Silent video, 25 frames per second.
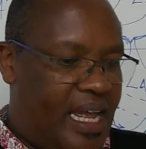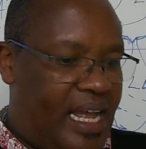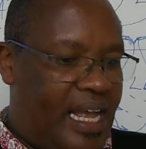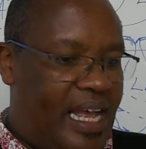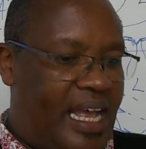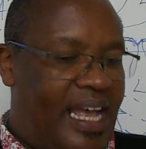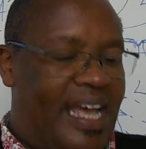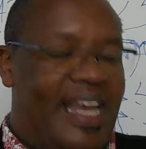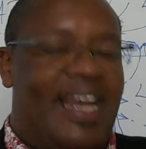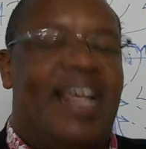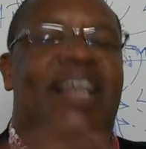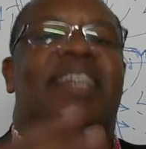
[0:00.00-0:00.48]

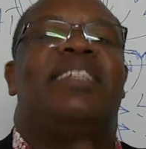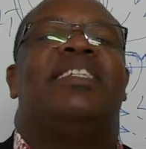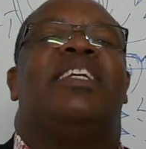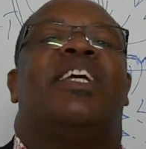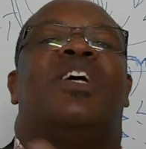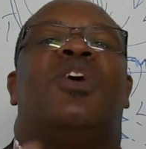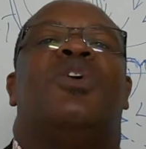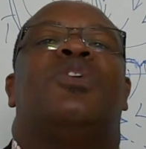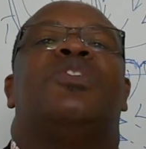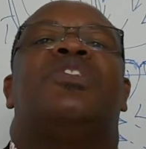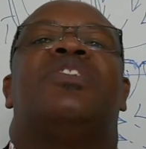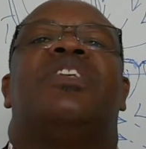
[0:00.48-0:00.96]

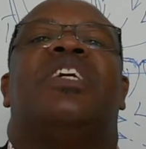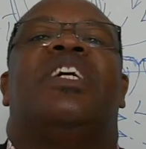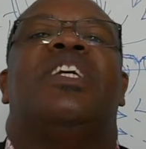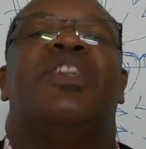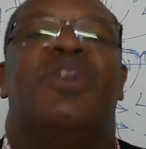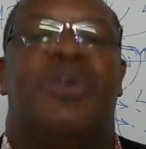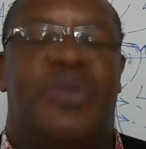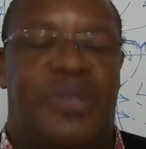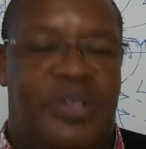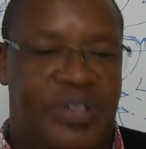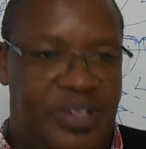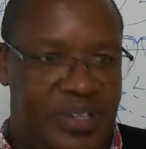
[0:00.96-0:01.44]
electrical
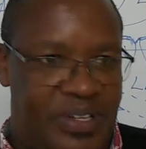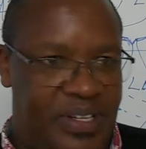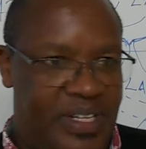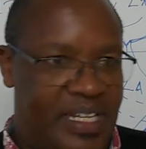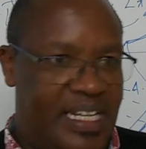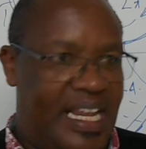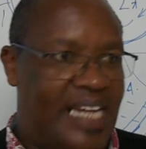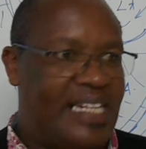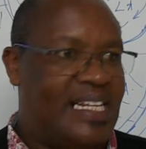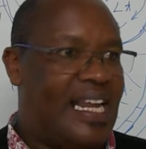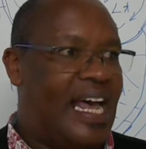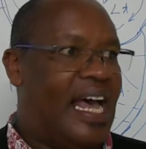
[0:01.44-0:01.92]
signals
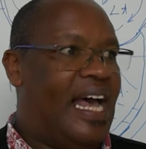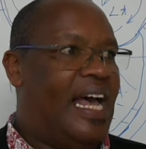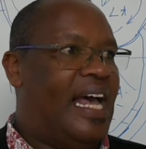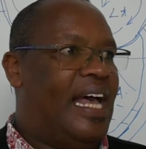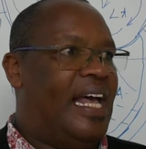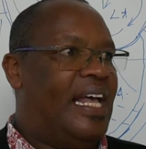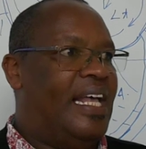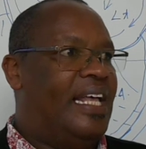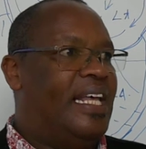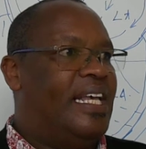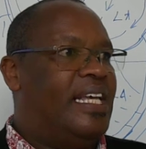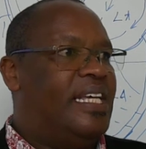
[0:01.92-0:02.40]
that
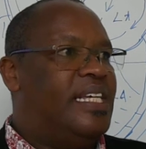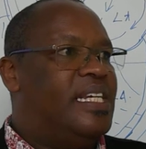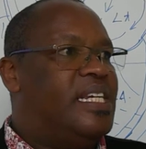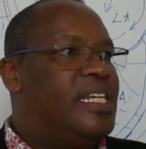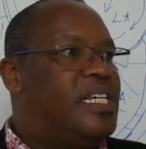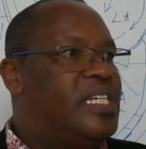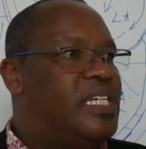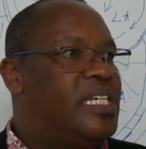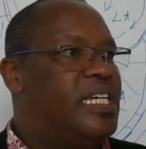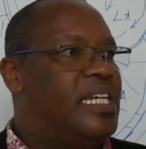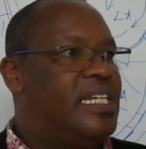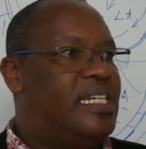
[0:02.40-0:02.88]
are
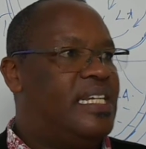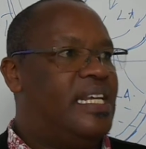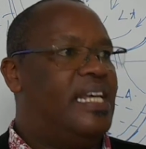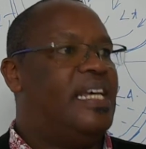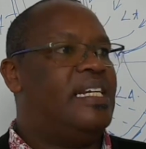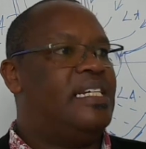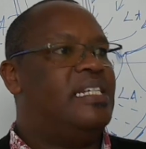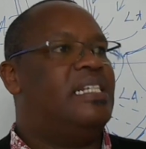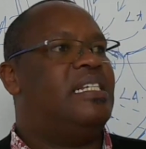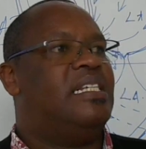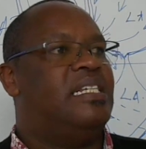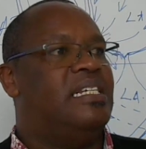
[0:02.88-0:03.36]

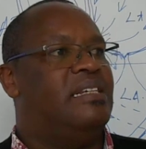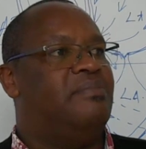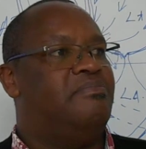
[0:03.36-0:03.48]
initiated